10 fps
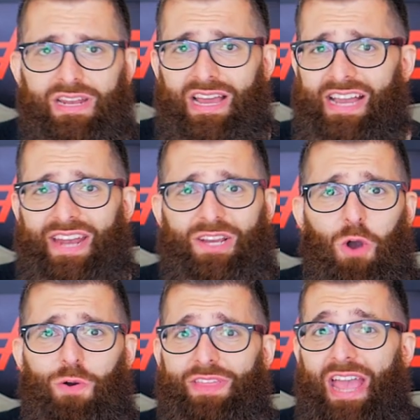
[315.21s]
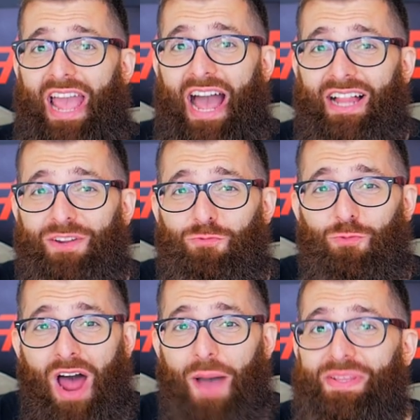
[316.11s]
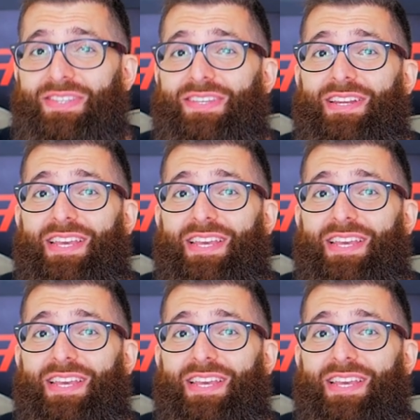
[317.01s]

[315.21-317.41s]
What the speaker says: And I gotta go with Allen Robinson